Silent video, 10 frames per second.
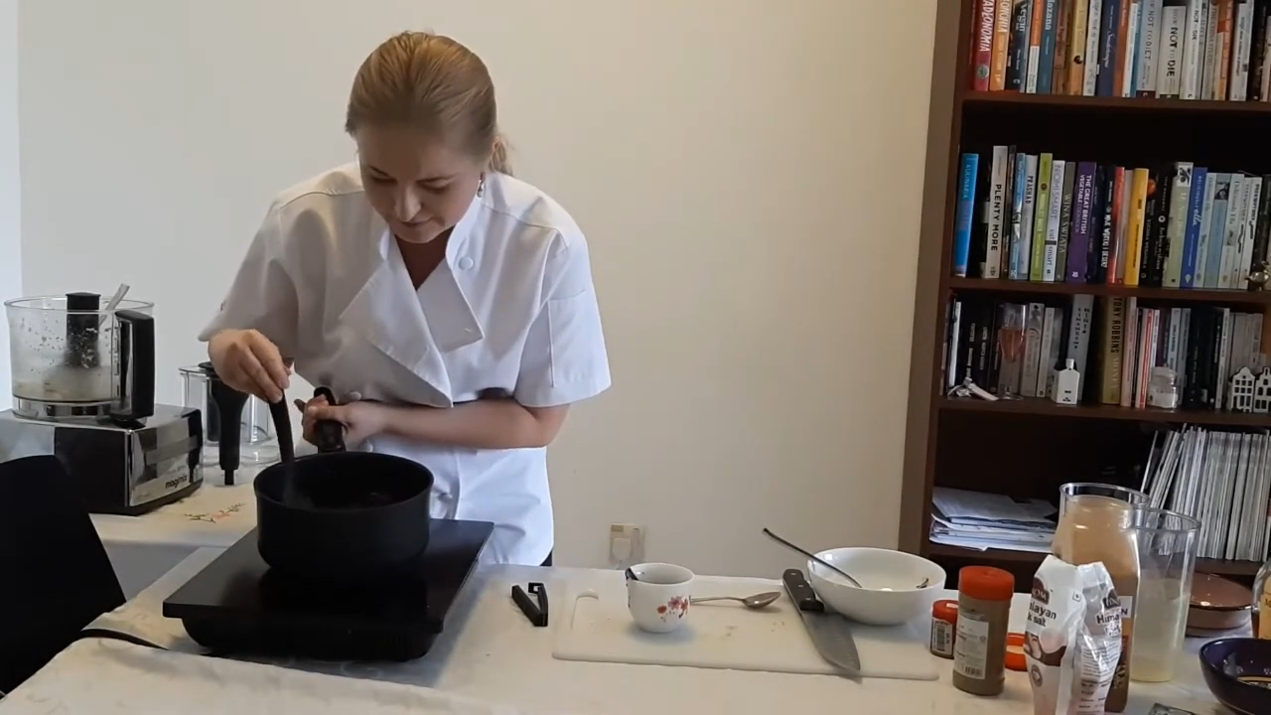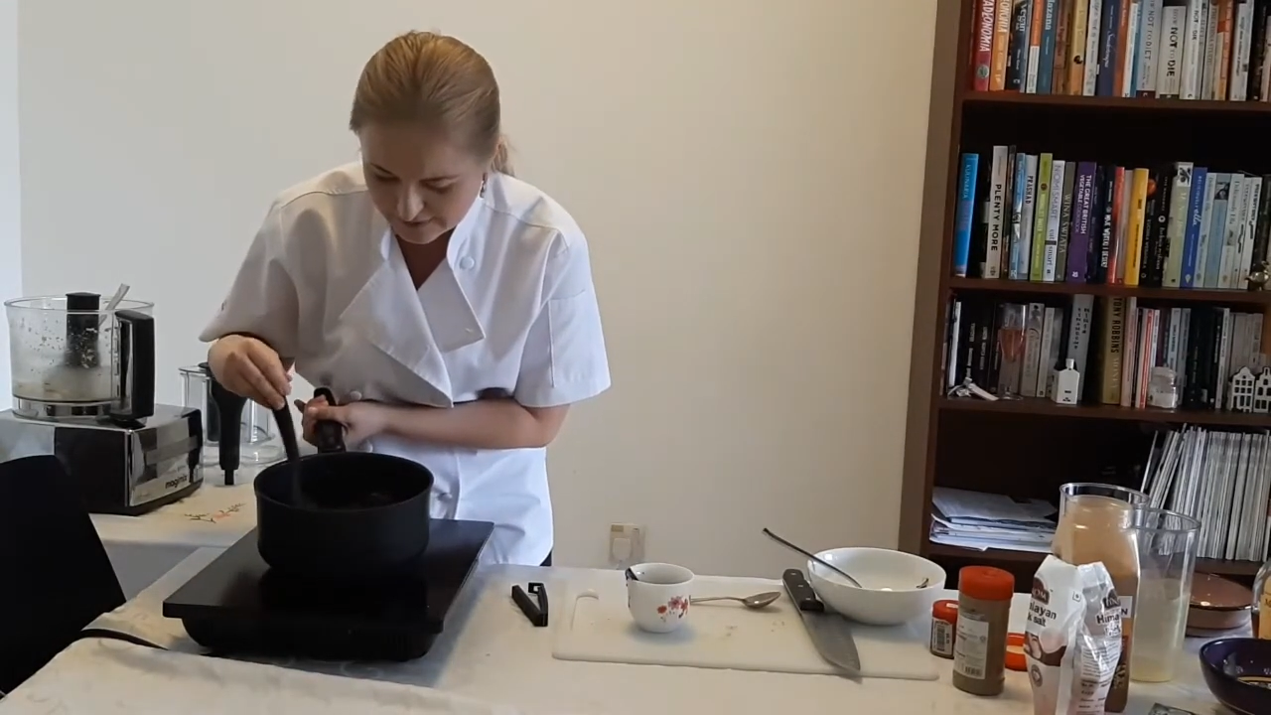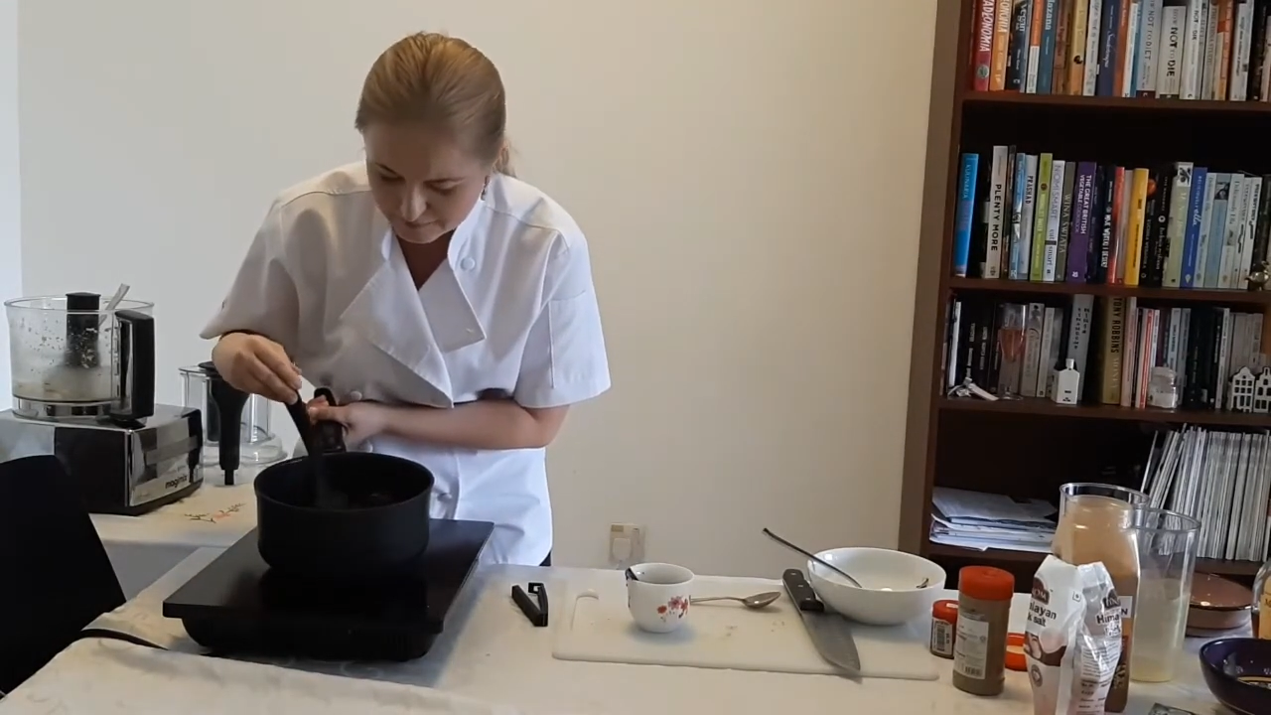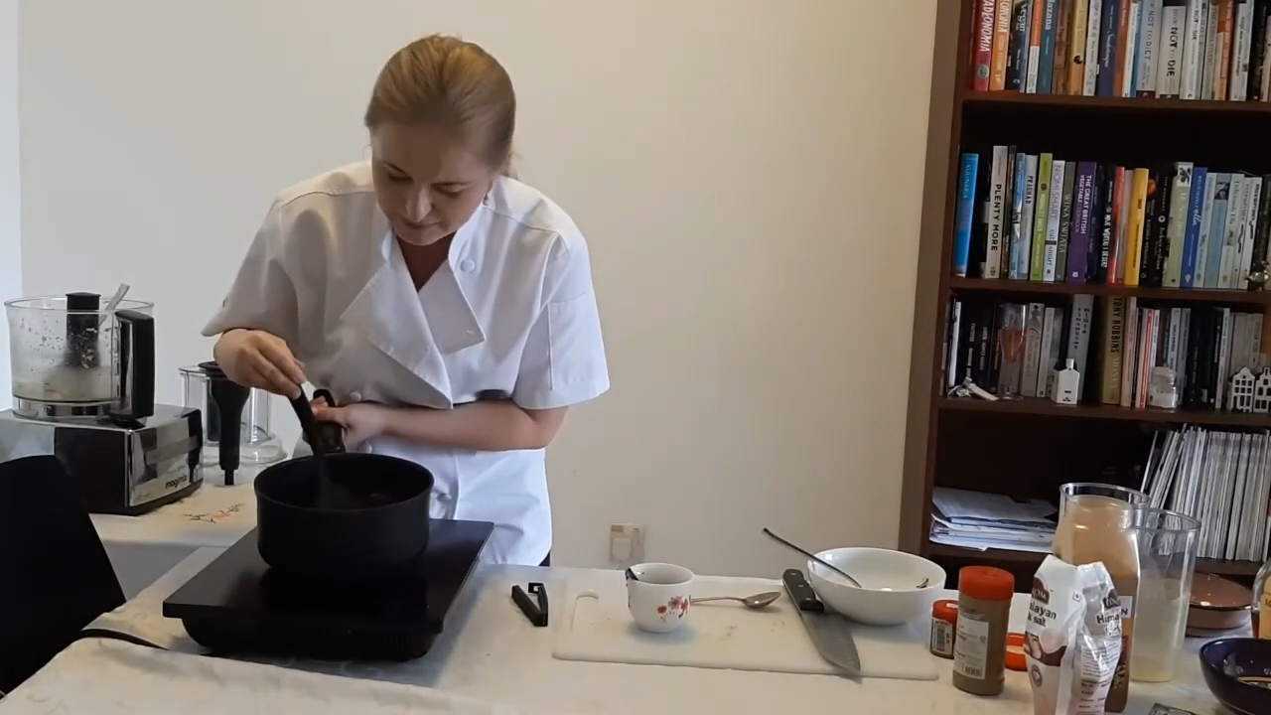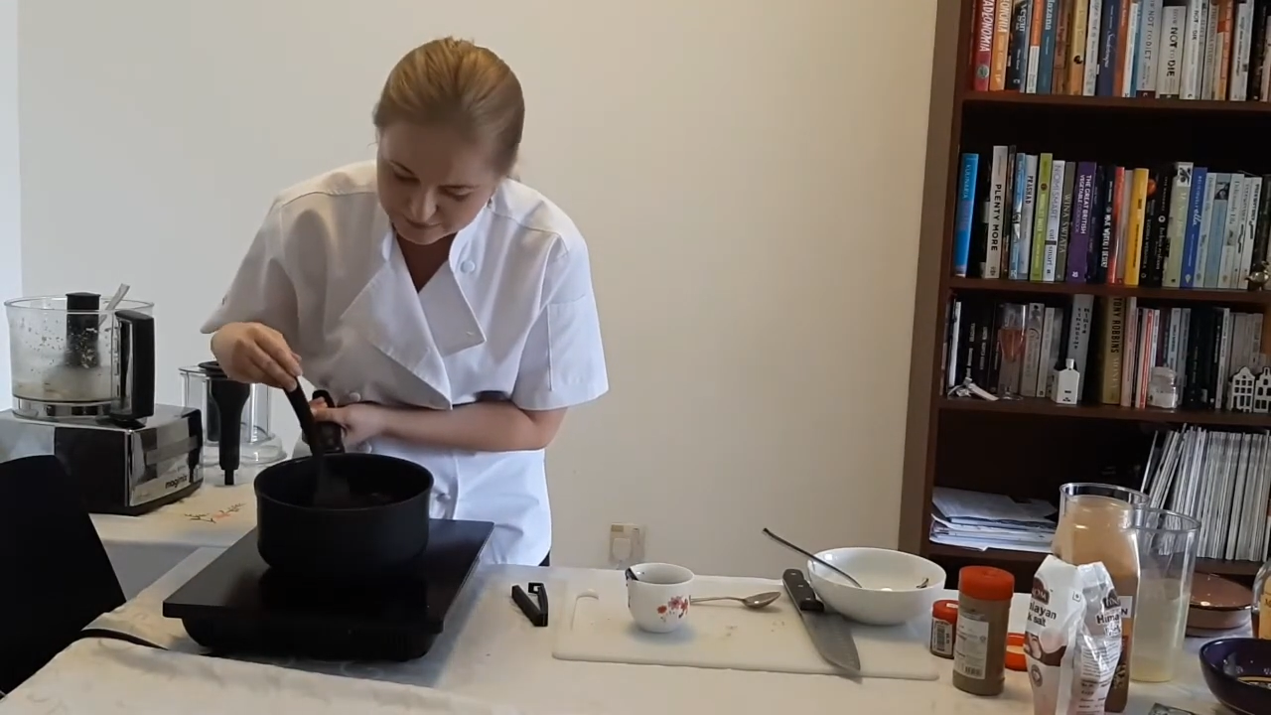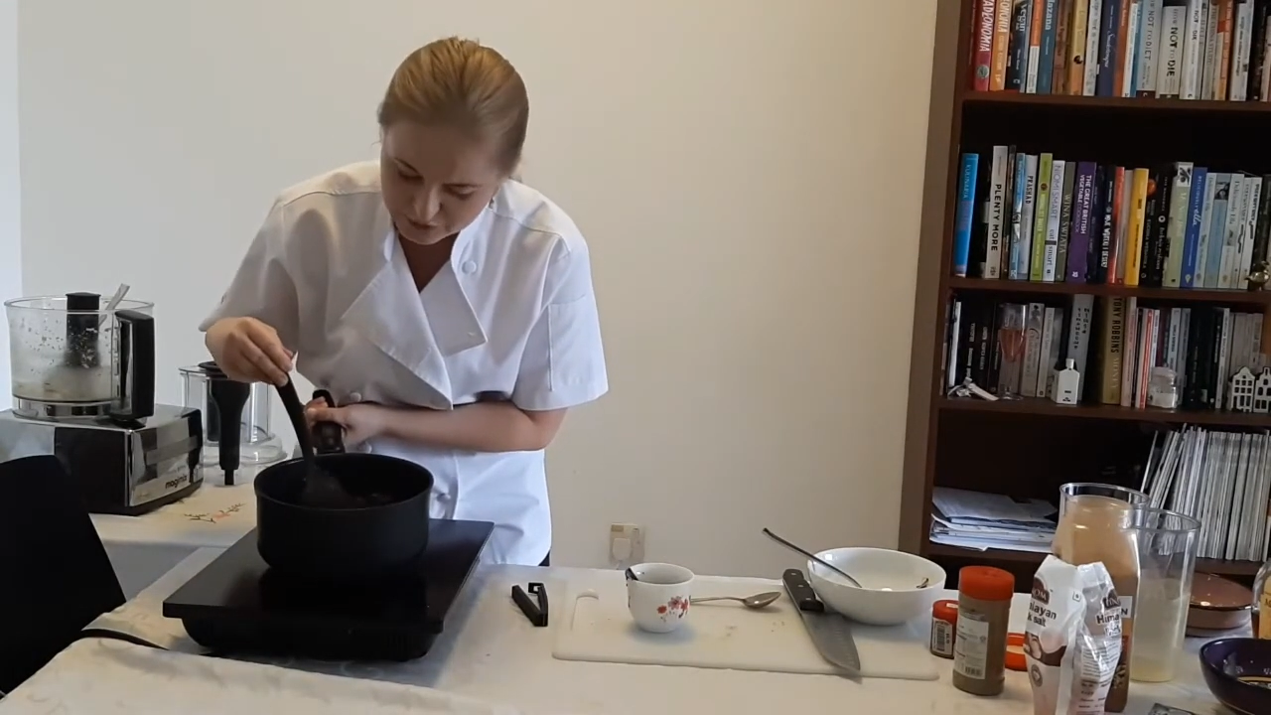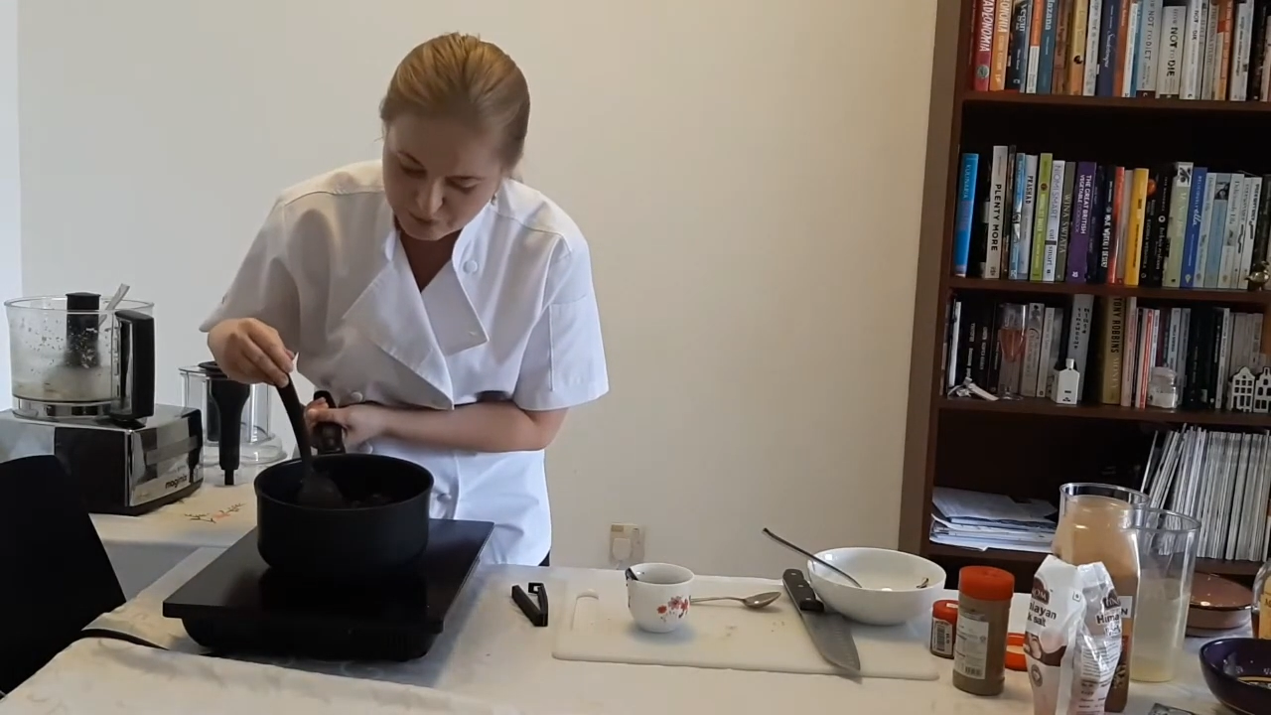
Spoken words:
the bottom